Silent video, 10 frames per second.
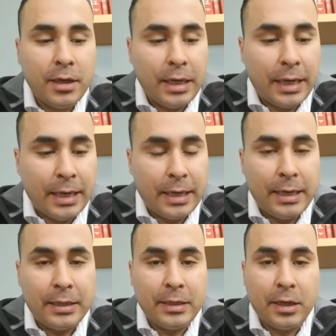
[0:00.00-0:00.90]

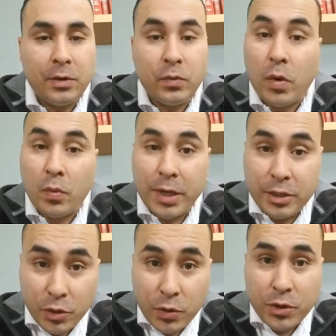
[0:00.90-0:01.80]
And what we
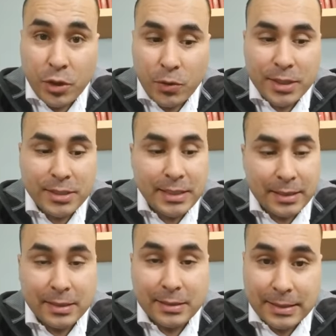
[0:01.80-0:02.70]
do know is
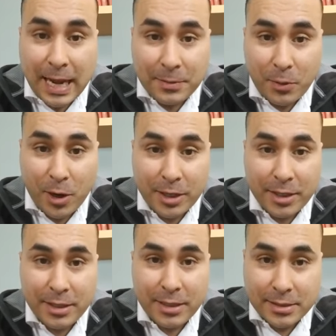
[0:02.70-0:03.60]
that the stock
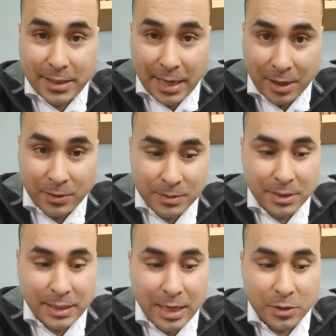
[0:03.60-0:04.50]
market is down. The
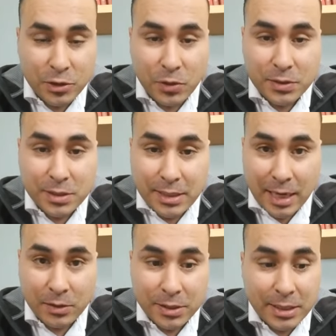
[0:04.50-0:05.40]
Dow Jones is
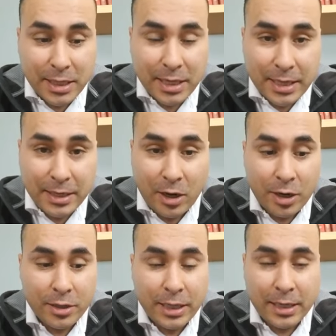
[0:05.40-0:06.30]
down. It's getting hit
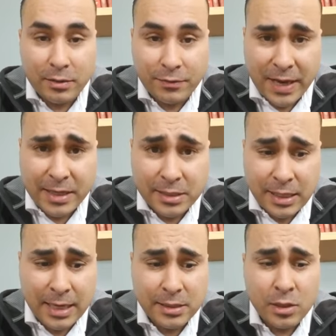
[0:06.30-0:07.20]
hard. You got the FANG
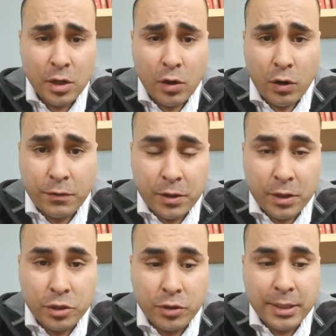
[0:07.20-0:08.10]
stocks over
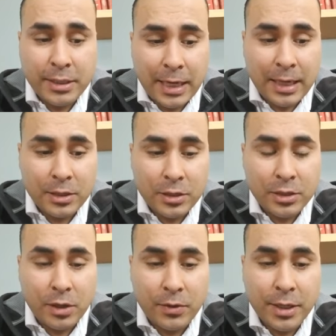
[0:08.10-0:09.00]
$1 trillion
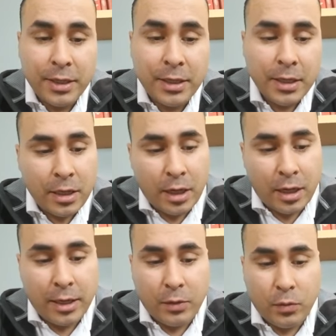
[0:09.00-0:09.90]
already
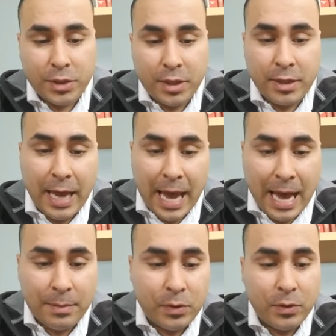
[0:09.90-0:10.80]
within
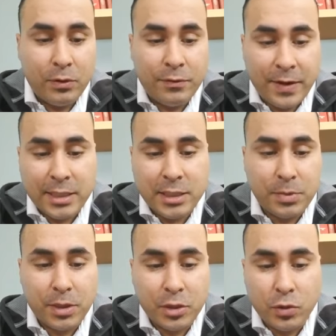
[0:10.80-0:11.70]
Apple,
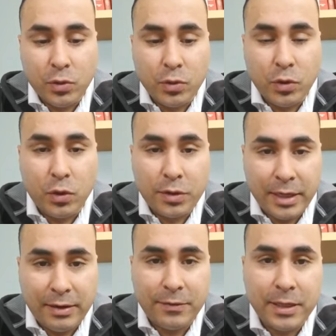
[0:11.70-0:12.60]
Facebook, Google,
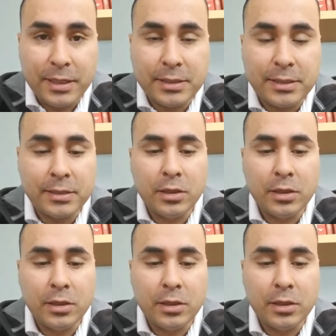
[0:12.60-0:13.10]
Netflix.